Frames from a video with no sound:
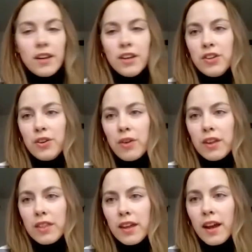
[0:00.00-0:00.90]
You know,
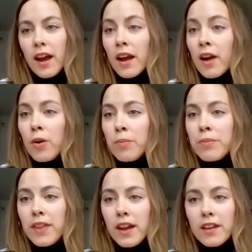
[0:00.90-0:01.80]
I hope
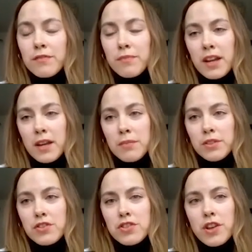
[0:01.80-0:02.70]
that I've been able
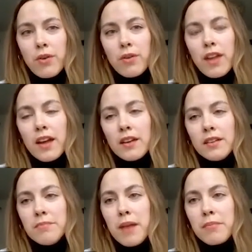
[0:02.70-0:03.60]
to show that
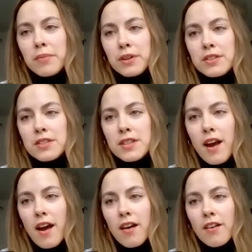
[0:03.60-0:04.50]
members
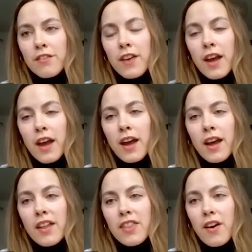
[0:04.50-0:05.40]
of
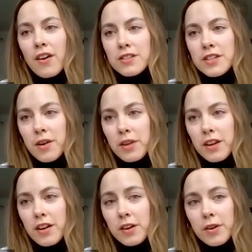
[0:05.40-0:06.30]
the RTO
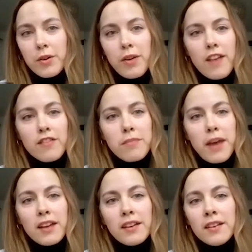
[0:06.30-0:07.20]
ERO have
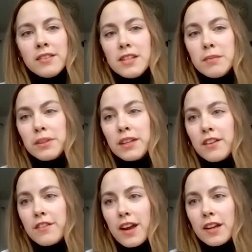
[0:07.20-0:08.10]
been deeply
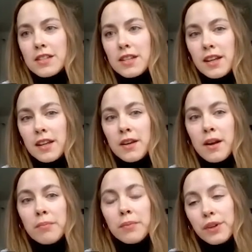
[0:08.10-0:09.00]
affected in a
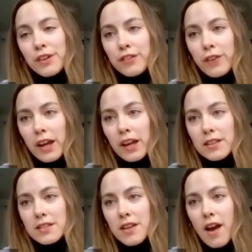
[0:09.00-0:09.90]
number of
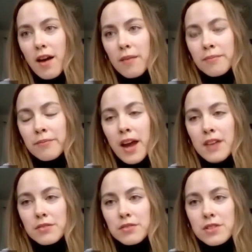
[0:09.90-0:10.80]
ways as
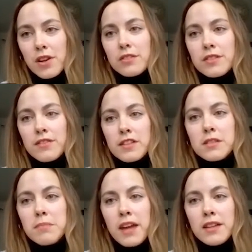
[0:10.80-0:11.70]
a result of this
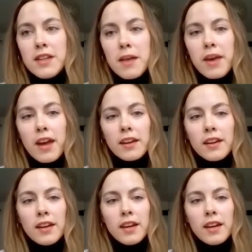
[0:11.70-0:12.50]
pandemic.